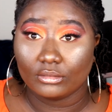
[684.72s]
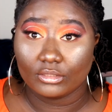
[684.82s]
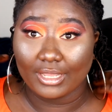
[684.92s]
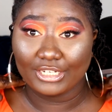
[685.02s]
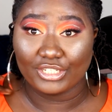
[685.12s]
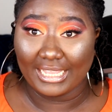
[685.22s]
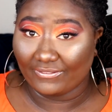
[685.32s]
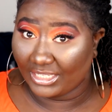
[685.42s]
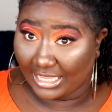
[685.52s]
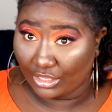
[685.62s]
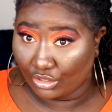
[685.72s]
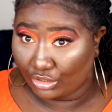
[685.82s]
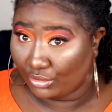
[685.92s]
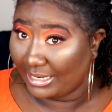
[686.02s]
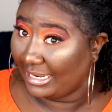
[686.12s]
So I just have to get
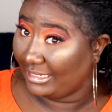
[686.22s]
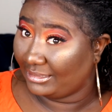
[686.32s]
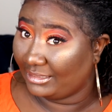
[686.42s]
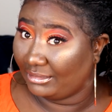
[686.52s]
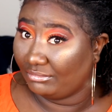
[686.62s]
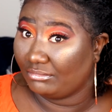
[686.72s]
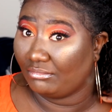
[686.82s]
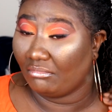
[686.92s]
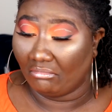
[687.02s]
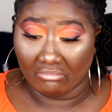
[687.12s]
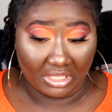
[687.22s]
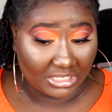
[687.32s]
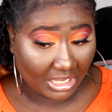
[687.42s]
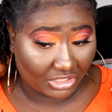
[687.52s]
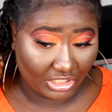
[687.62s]
used to it, and this
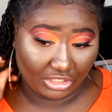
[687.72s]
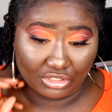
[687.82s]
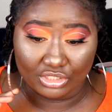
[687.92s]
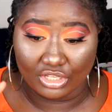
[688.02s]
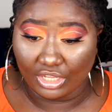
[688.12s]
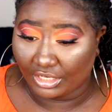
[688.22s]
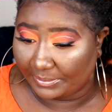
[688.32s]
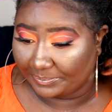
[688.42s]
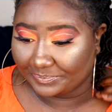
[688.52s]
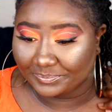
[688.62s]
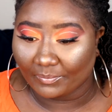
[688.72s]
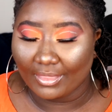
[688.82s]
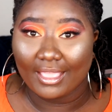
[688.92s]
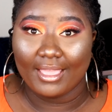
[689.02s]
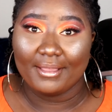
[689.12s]
actually looks good.
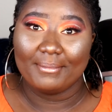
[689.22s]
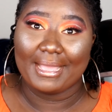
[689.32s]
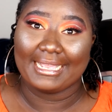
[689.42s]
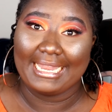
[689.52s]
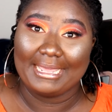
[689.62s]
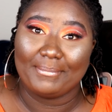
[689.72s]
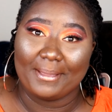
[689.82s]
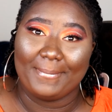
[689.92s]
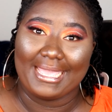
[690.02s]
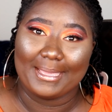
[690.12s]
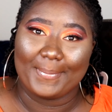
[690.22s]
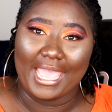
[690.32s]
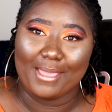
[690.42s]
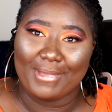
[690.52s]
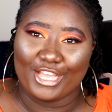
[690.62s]
I'm glad my makeup
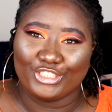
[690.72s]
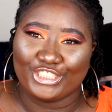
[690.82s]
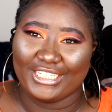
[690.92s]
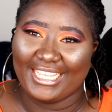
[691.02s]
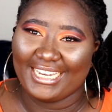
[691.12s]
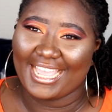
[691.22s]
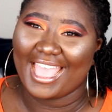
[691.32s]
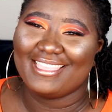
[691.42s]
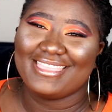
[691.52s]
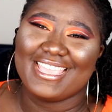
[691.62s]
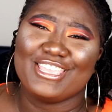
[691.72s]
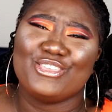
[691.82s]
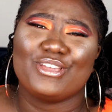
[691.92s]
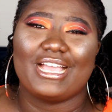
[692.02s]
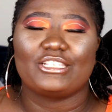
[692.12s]
came out good, and thank
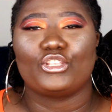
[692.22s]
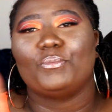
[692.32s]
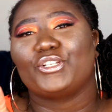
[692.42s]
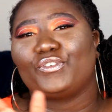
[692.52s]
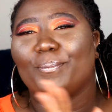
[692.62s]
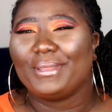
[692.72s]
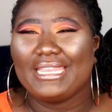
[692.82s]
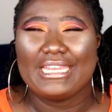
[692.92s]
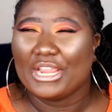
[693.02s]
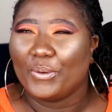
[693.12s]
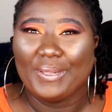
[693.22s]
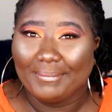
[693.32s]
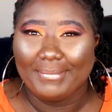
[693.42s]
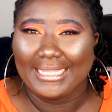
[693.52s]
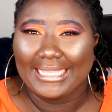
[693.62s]
you guys so much for being here with
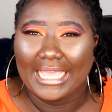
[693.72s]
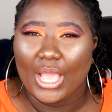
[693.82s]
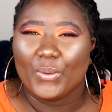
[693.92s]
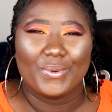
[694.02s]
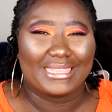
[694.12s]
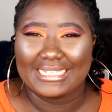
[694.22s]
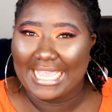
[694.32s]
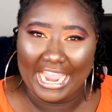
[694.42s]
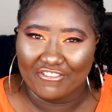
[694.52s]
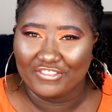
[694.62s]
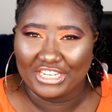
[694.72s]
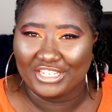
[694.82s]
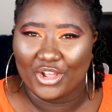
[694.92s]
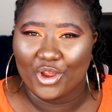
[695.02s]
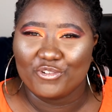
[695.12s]
me with this hair
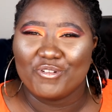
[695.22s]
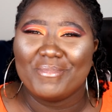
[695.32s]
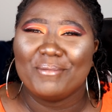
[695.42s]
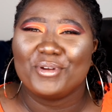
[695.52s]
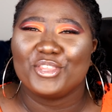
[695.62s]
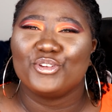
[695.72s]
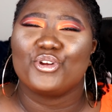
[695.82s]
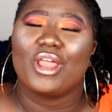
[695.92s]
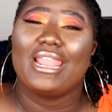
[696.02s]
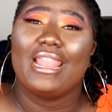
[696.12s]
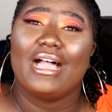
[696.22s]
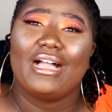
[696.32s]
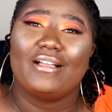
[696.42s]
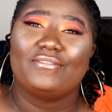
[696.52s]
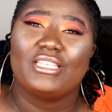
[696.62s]
video. And remember, you are
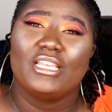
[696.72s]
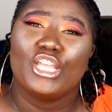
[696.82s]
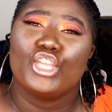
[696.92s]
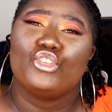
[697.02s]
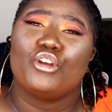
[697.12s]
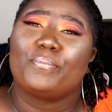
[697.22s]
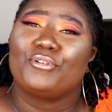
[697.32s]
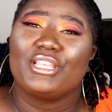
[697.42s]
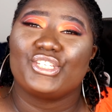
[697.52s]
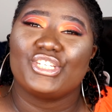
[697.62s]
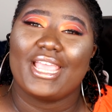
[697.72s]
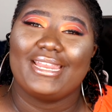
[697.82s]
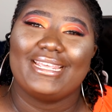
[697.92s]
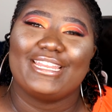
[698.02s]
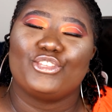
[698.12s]
loved, you're
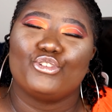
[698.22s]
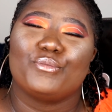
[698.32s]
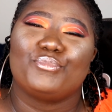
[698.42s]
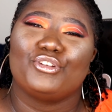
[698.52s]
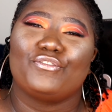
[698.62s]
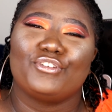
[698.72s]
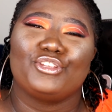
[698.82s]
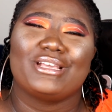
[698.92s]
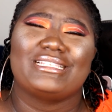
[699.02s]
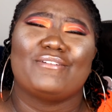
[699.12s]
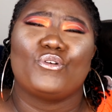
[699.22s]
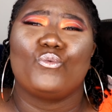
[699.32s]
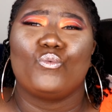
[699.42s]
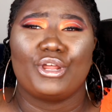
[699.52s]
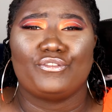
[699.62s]
appreciated, and you're beautiful, and you guys have a
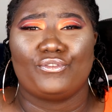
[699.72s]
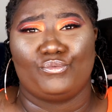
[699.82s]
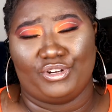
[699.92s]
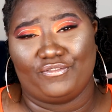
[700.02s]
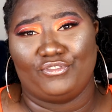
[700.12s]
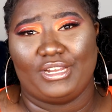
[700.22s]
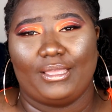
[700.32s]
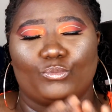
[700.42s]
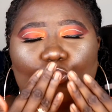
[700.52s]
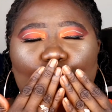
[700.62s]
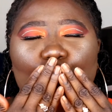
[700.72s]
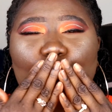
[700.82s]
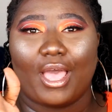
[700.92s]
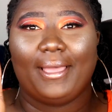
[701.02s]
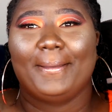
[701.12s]
wonderful, wonderful day.
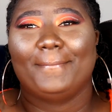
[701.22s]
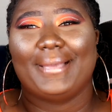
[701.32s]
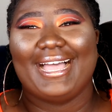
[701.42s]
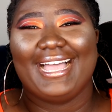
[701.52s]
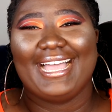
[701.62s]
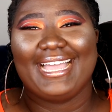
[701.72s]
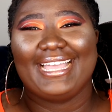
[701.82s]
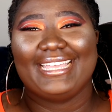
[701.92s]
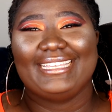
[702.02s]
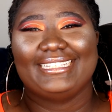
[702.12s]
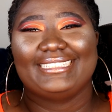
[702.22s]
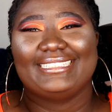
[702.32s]
Mwah. Bye.